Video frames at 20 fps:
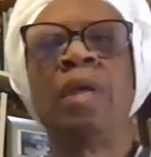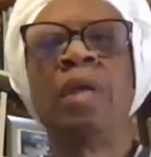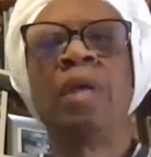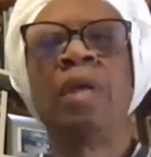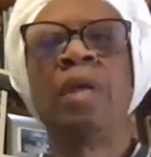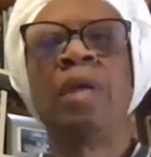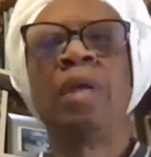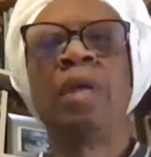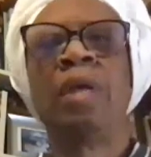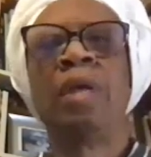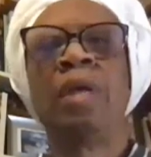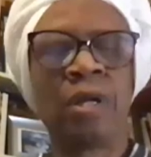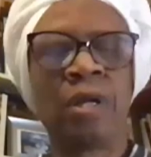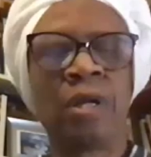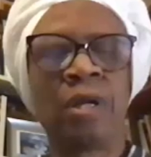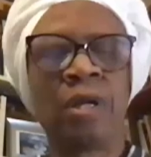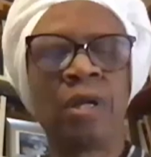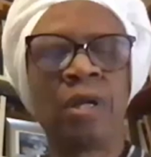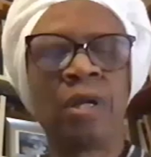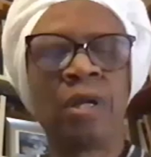Just let
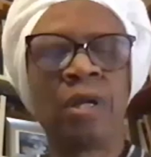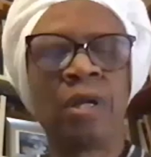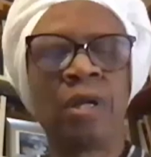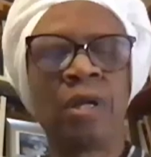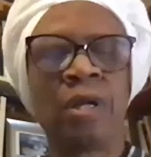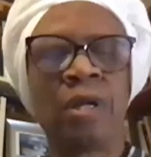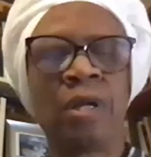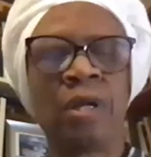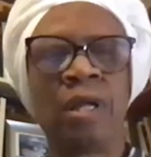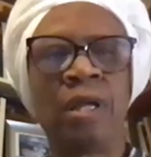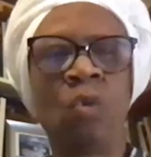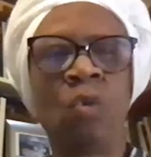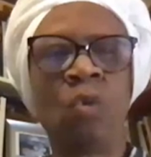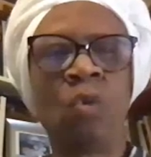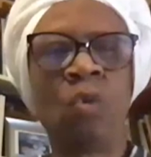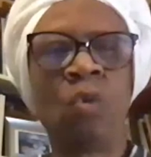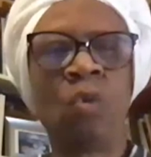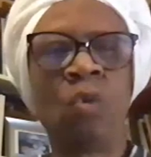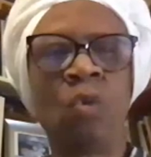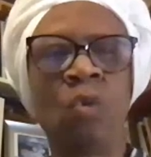your
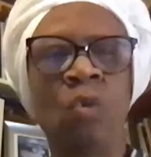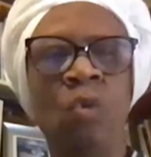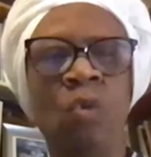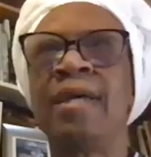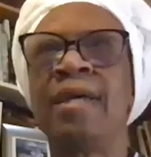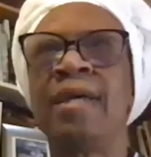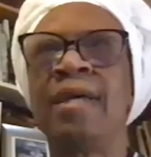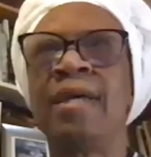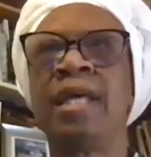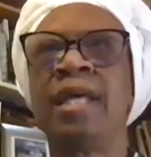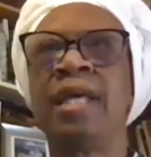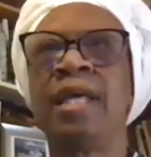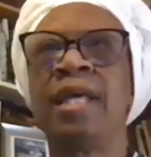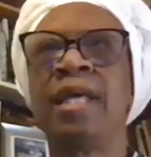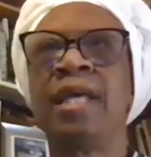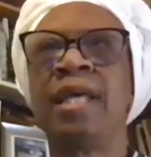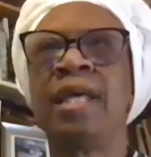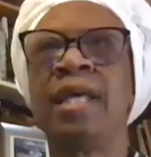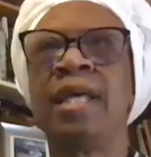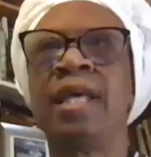awareness expand to
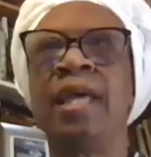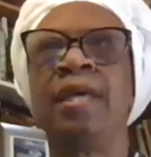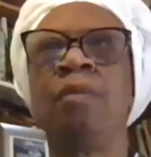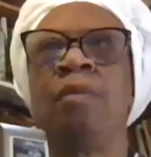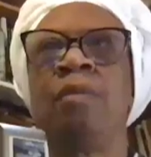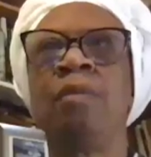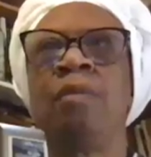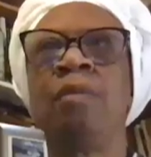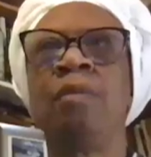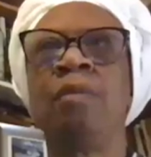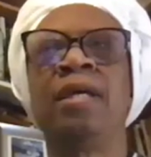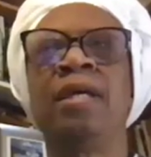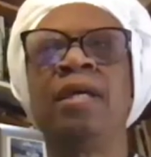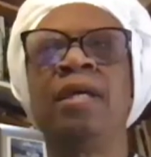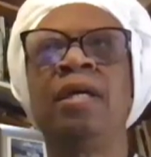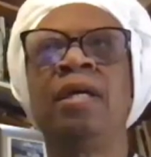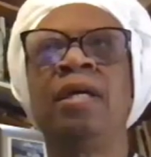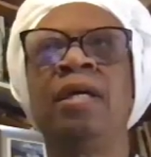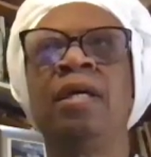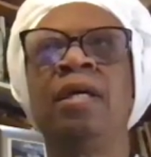take in more of
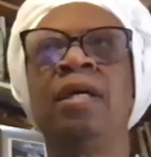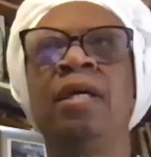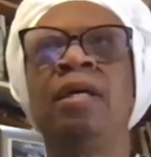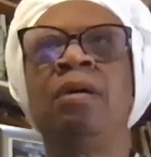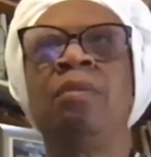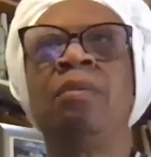that.